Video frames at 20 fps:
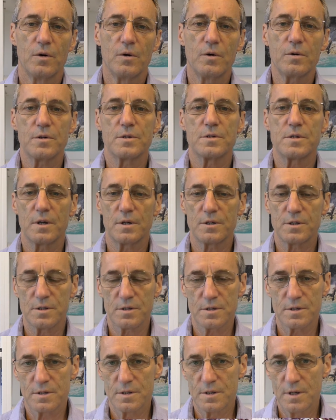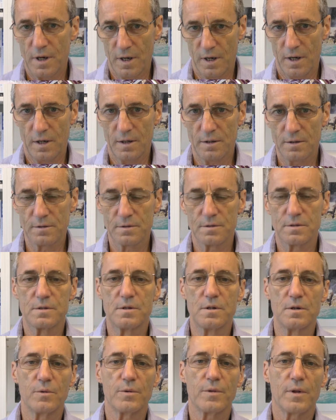Organizations can
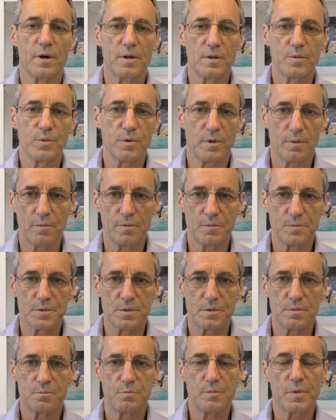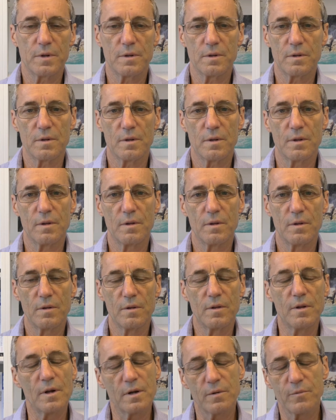deal with other problems, but
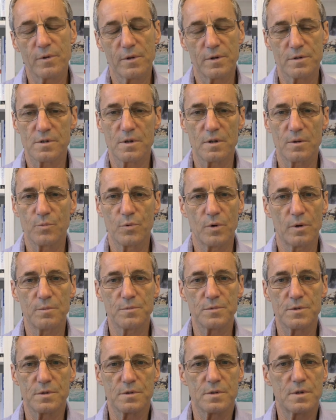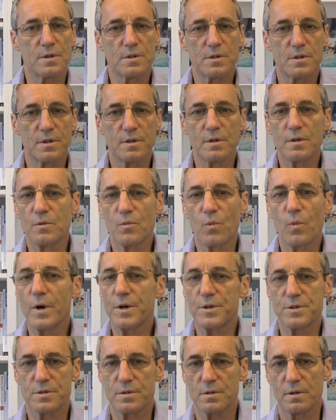dealing with those other problems essentially
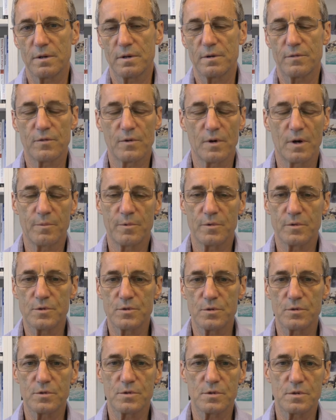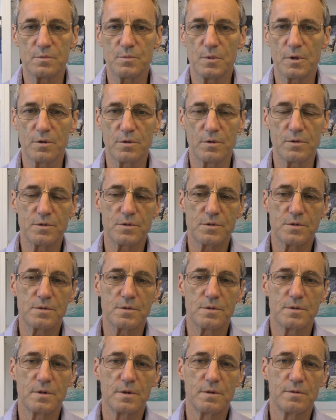wastes a lot of time and resources because
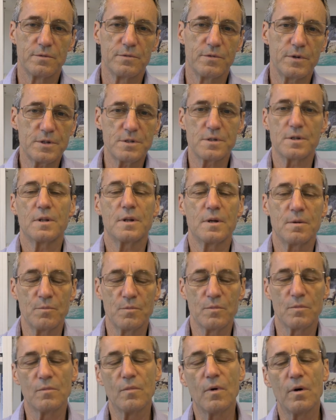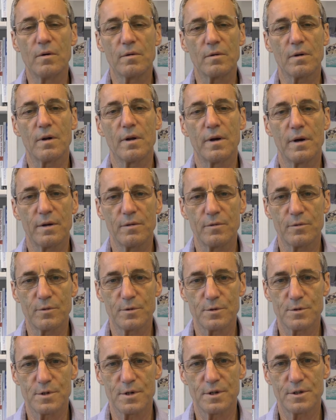fixing them won't allow the
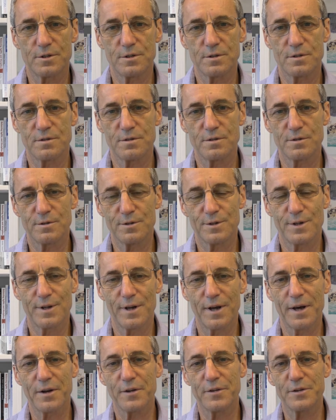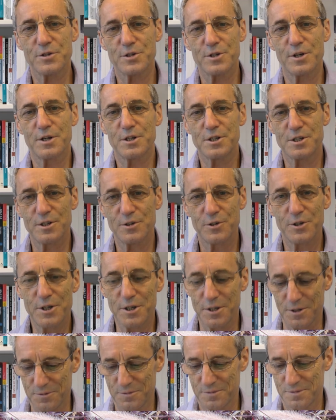organization to get out of the stage they're
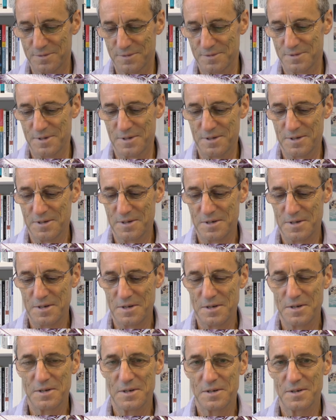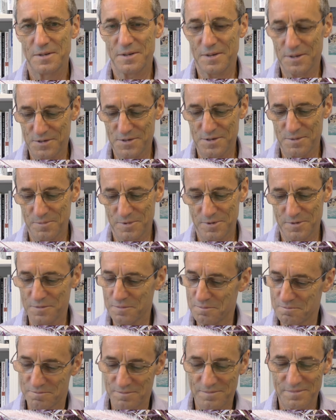in they simply
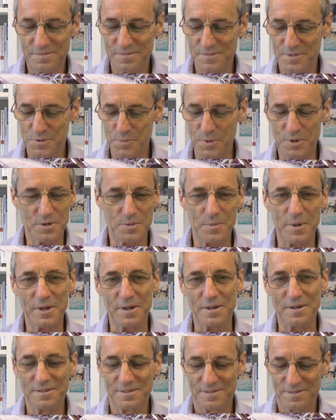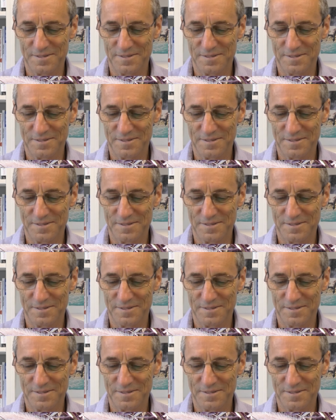spend some money.